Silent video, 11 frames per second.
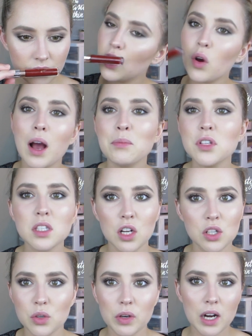you know, I'm just gonna
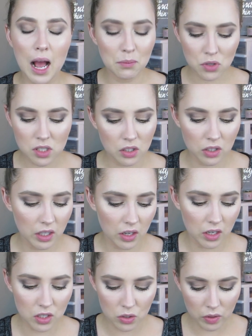do it. I'm just literally
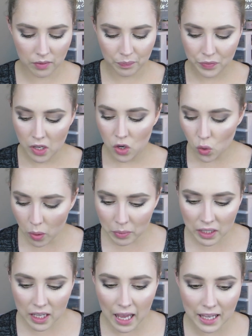gonna do it.
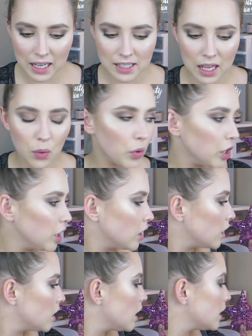Normally, I guess I would,
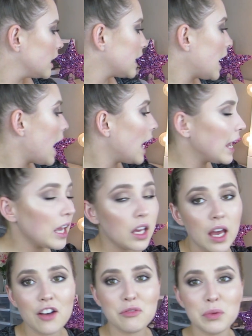like, I
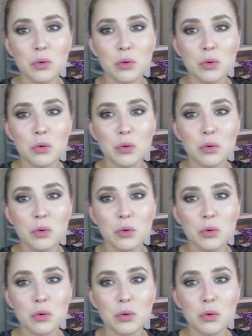have